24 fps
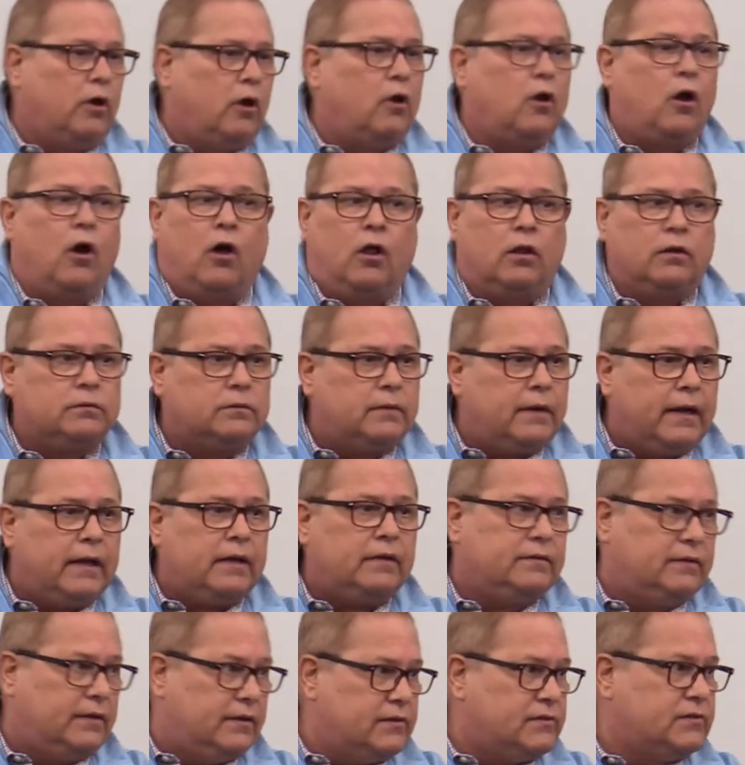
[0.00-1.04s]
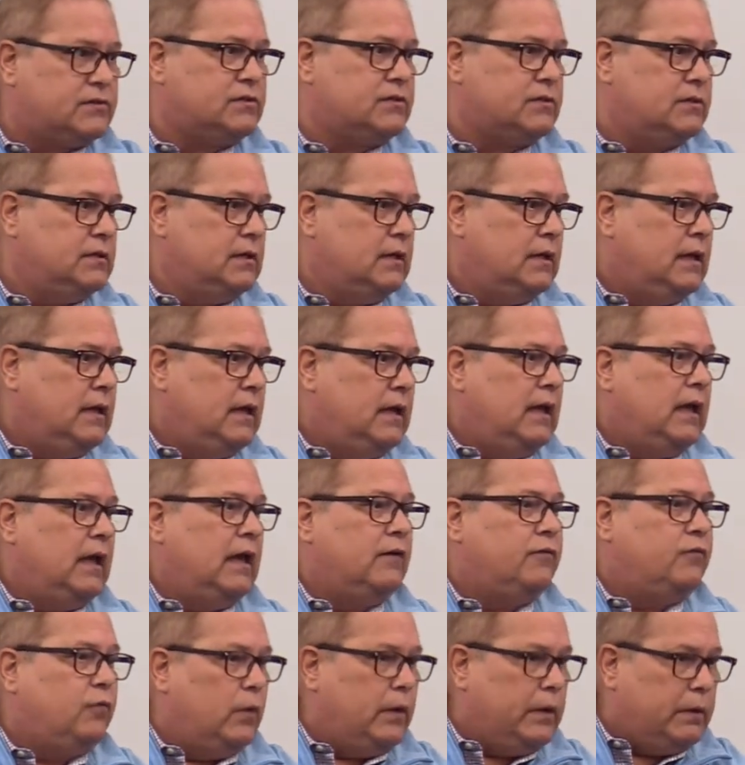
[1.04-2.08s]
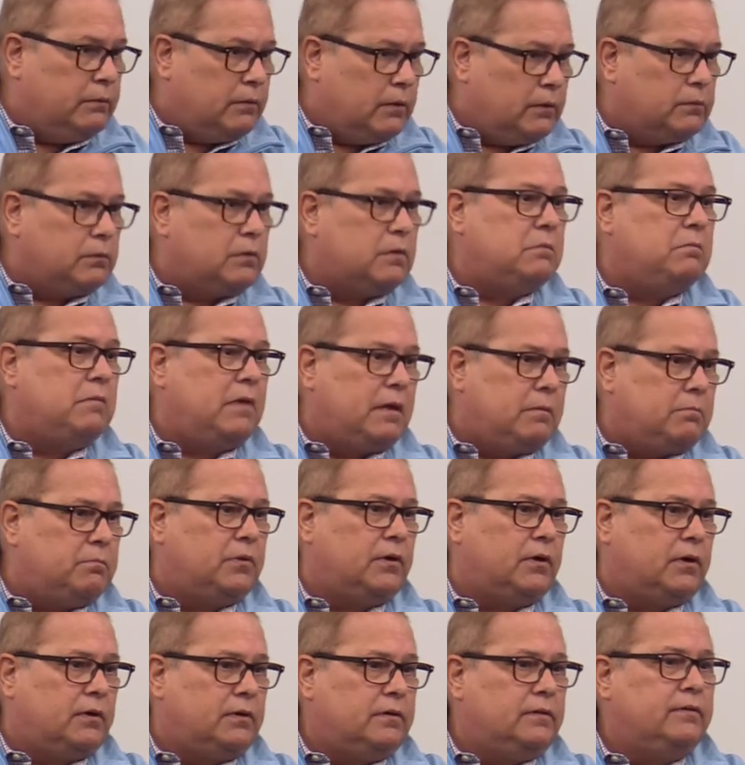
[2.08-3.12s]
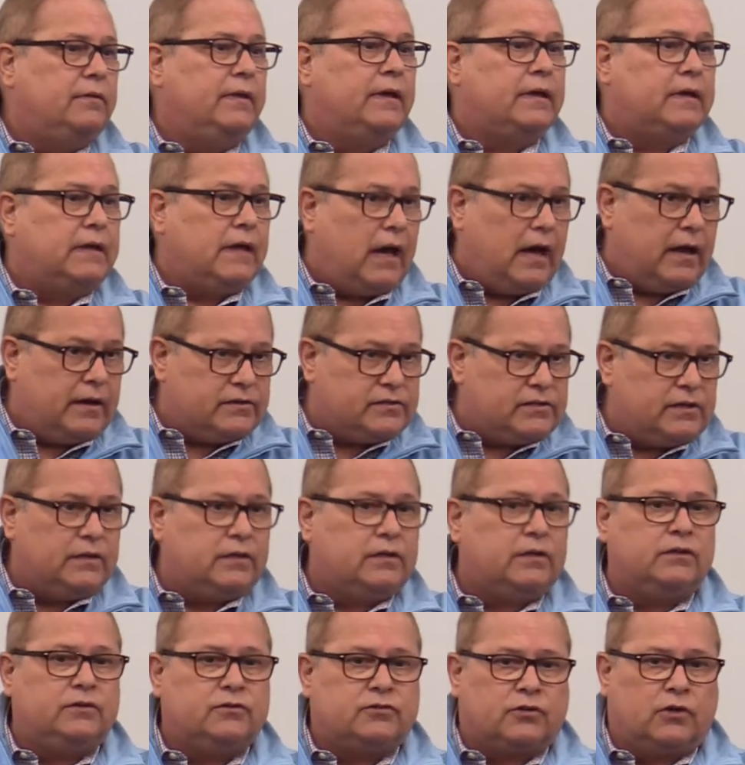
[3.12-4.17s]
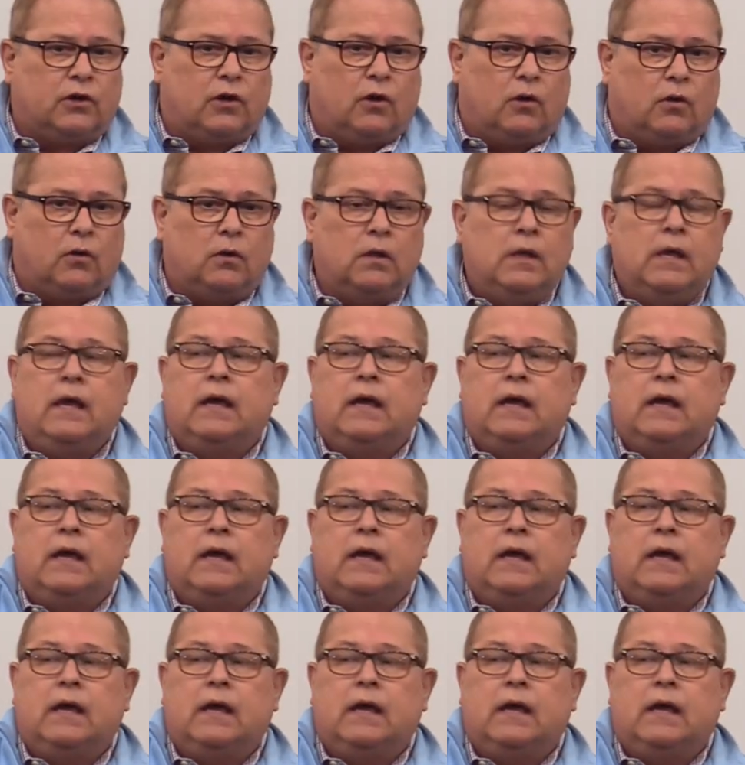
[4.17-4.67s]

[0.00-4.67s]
on all around us if we will remember that God is in control